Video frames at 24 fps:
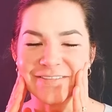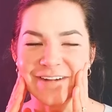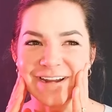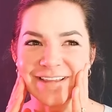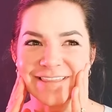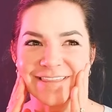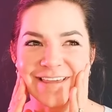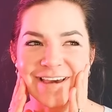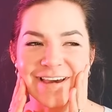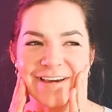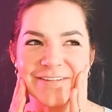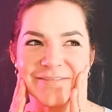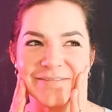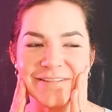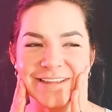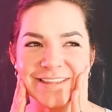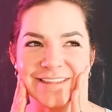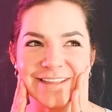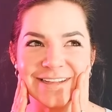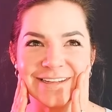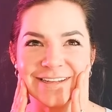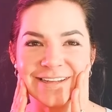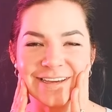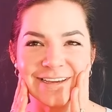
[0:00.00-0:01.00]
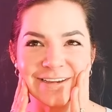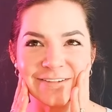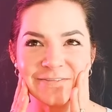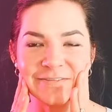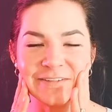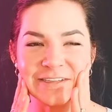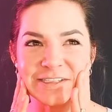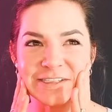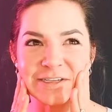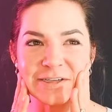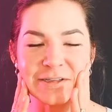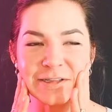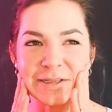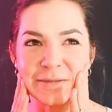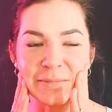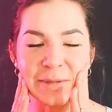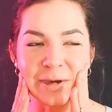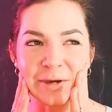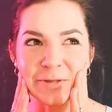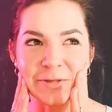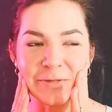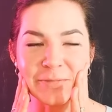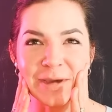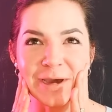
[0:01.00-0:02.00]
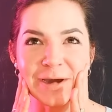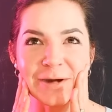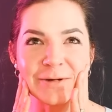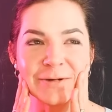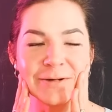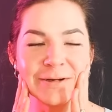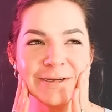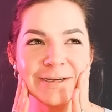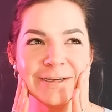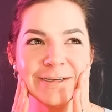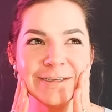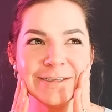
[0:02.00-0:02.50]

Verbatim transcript: write them and then like physically mail them out.